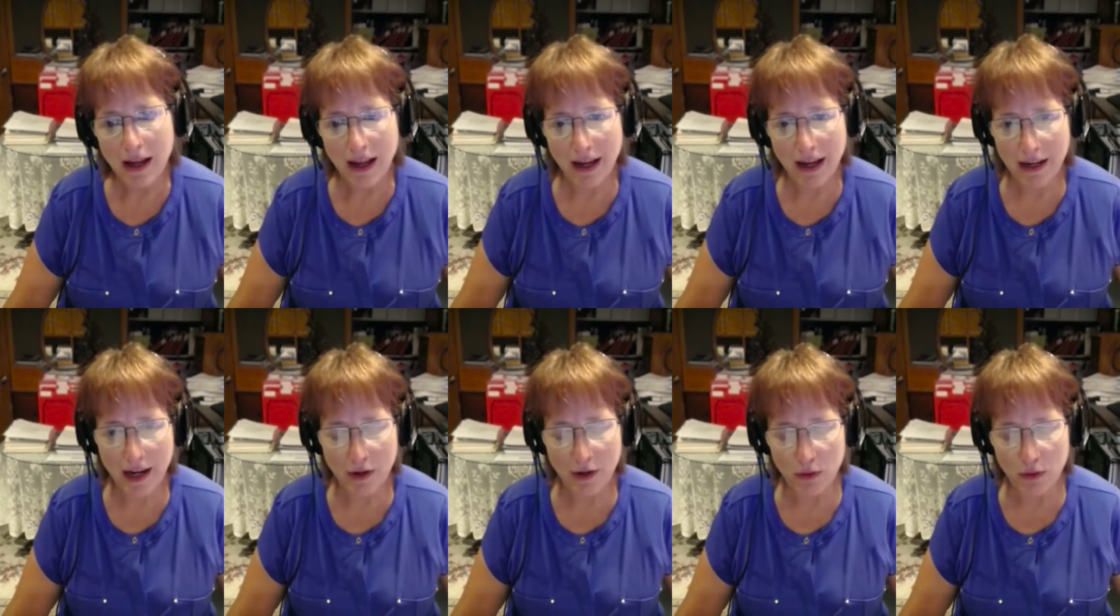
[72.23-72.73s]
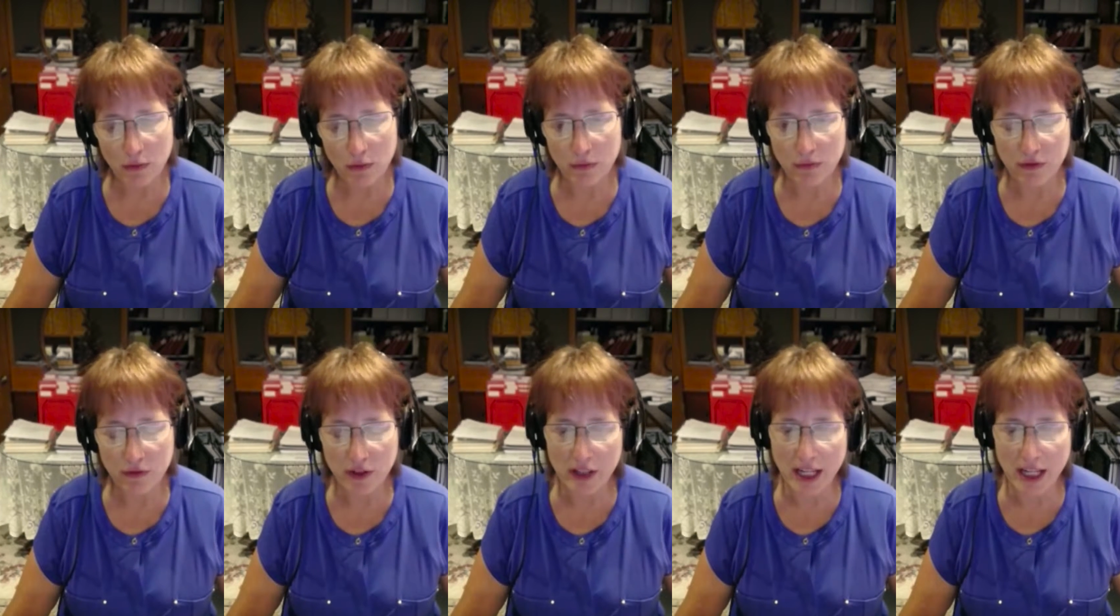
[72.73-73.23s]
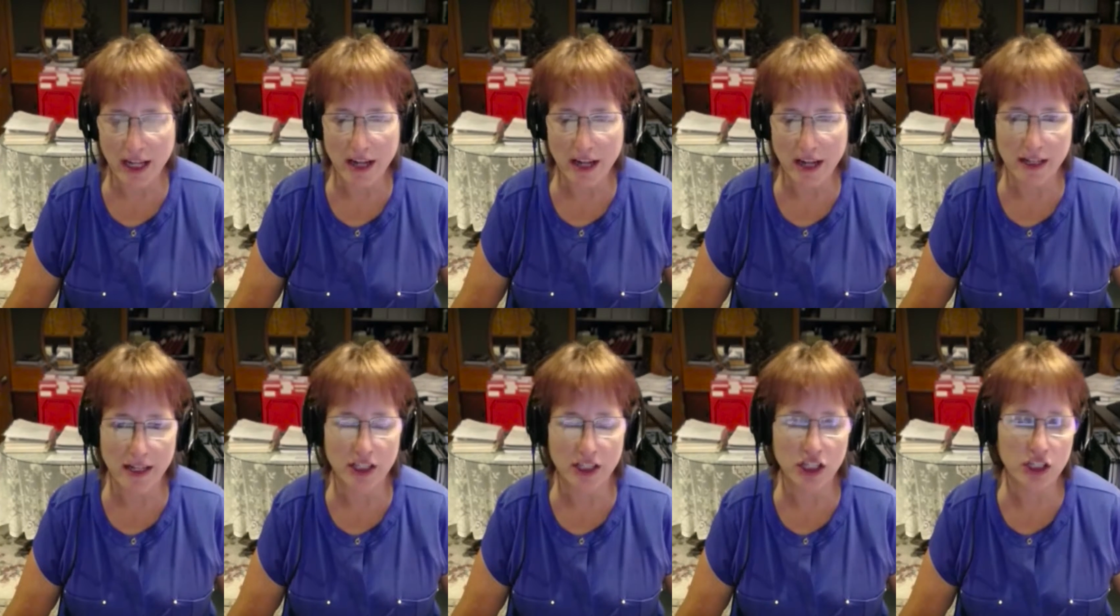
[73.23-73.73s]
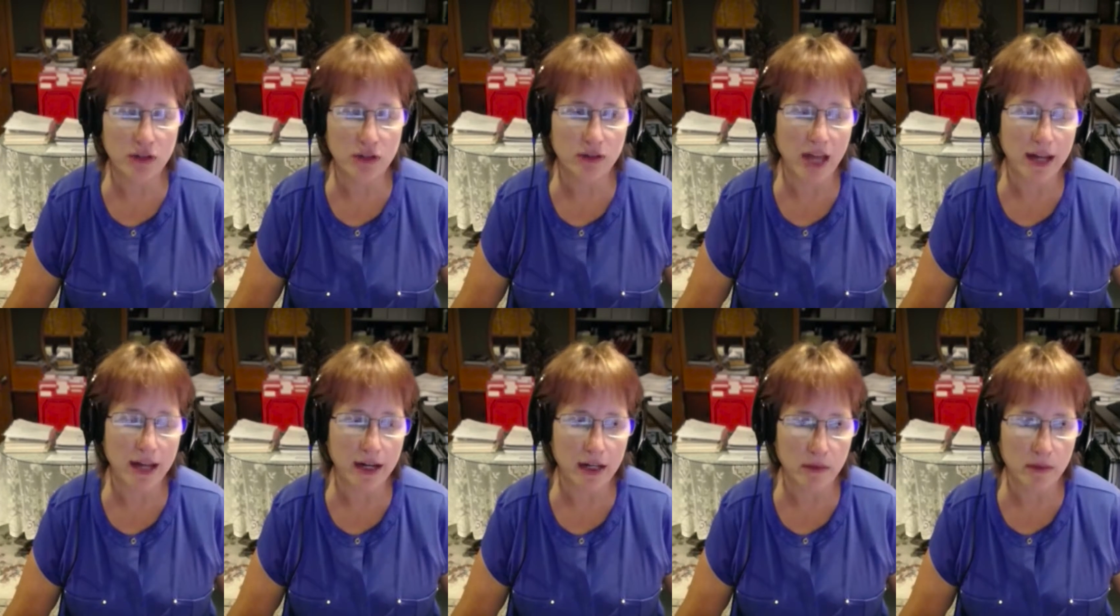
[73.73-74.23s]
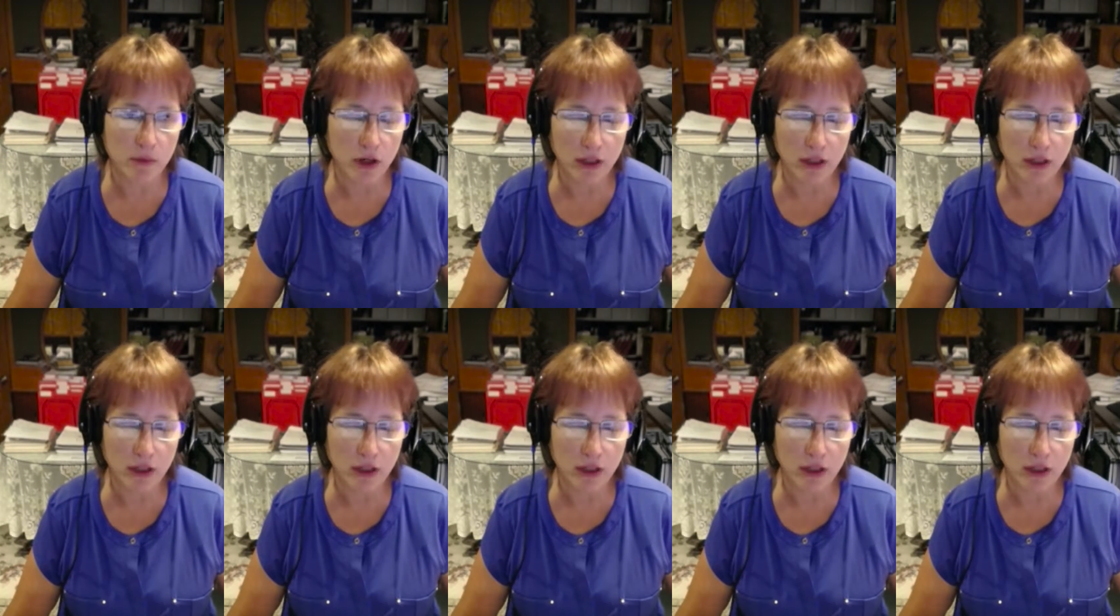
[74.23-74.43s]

and I don't feel like I need to do that anymore.